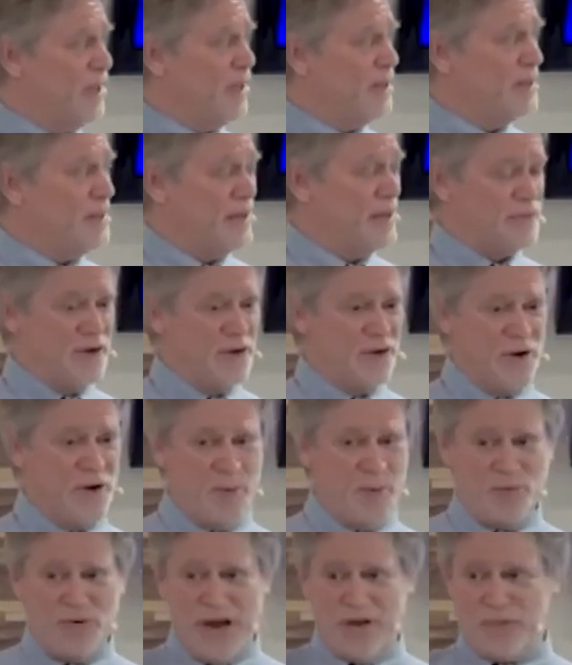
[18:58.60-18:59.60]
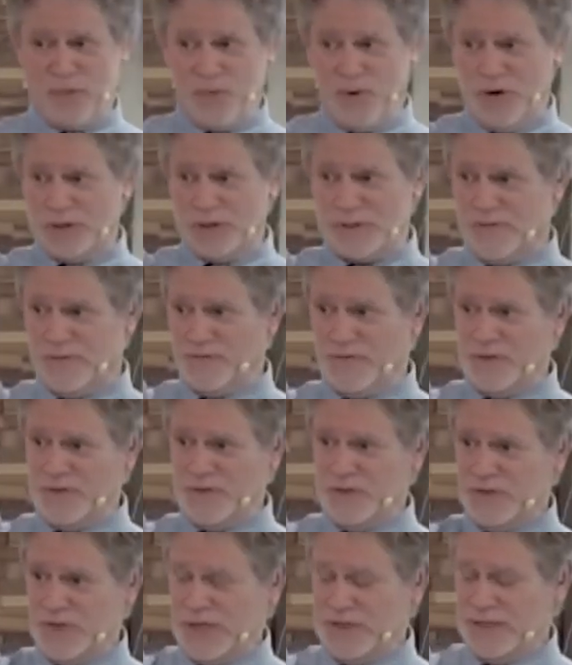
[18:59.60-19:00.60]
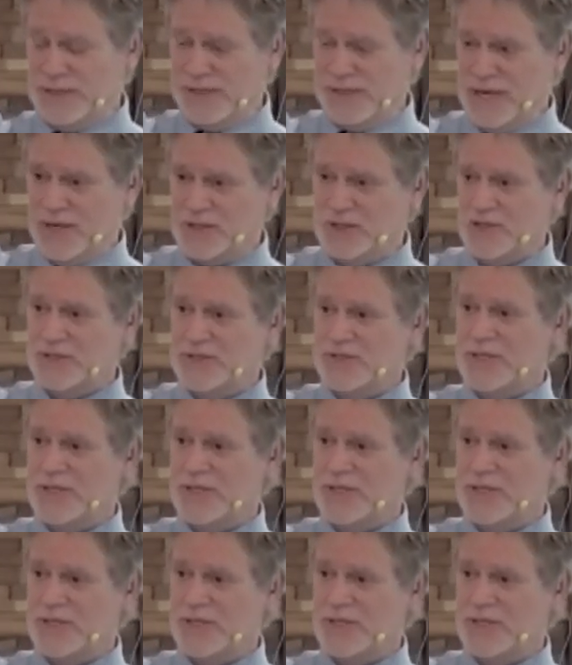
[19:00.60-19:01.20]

that there are breath works and visualizations